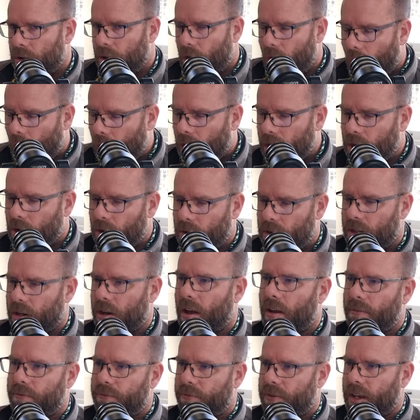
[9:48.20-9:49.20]
I know that
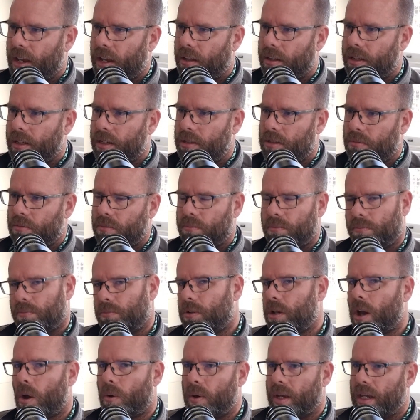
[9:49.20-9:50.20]
I've found this
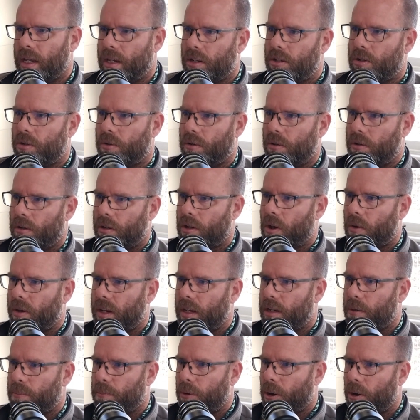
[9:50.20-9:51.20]
going into
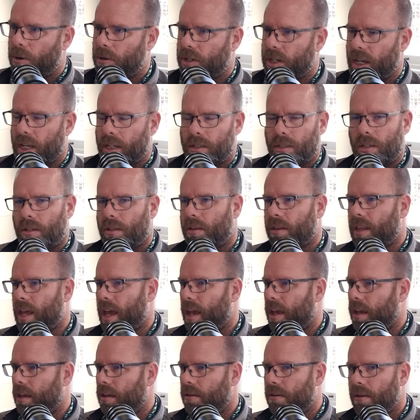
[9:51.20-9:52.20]
projects,
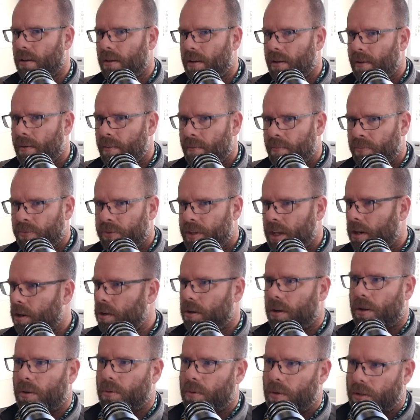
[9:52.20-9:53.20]
they
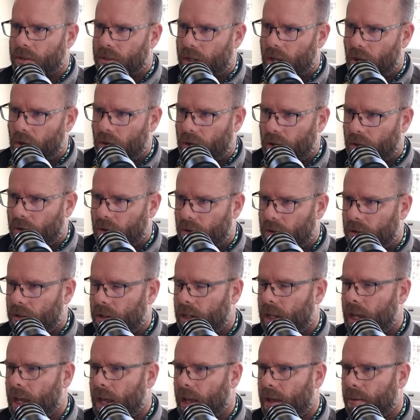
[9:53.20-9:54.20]
don't know what's going
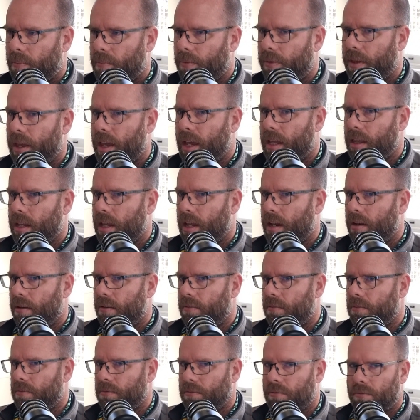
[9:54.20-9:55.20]
on, and
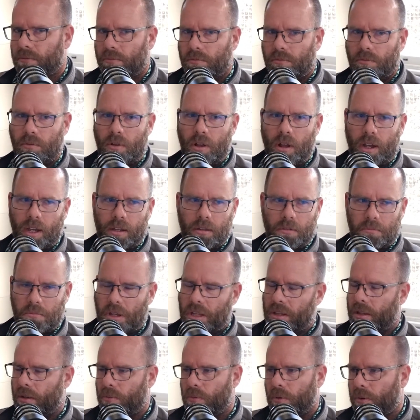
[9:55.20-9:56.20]
then, like, I
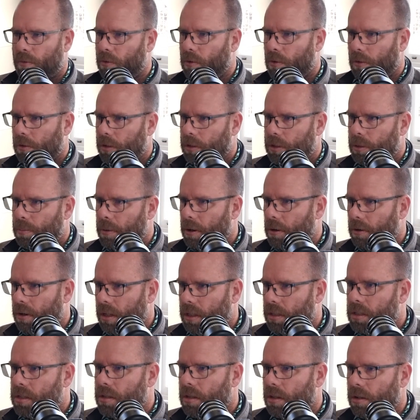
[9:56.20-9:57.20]
think we've all
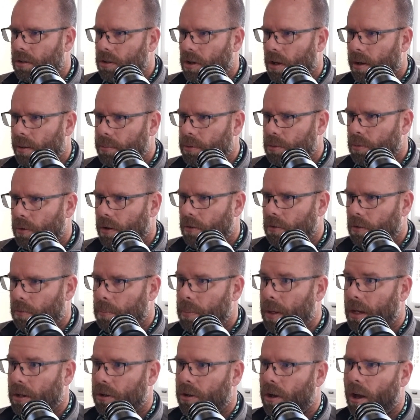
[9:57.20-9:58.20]
experienced the times where we've
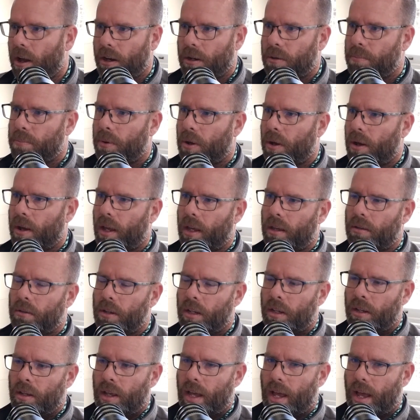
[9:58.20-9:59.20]
been guided by
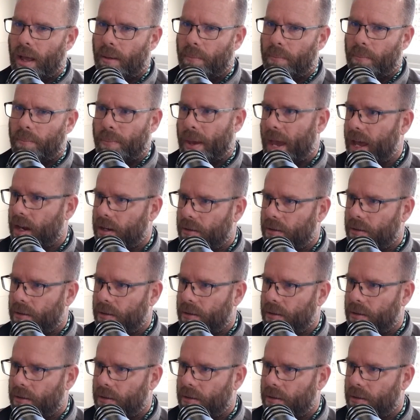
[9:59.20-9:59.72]
bad